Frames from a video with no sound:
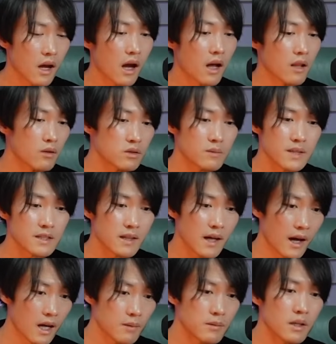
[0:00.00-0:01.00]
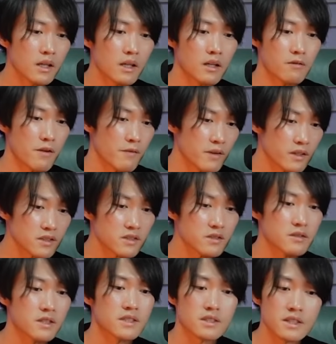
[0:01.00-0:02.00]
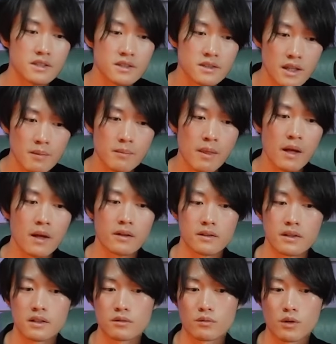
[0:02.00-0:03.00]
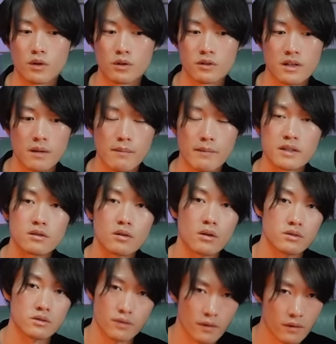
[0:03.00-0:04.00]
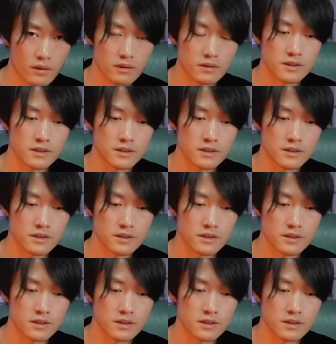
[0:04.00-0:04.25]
A lot of the time, it refers to the system that the world government controls.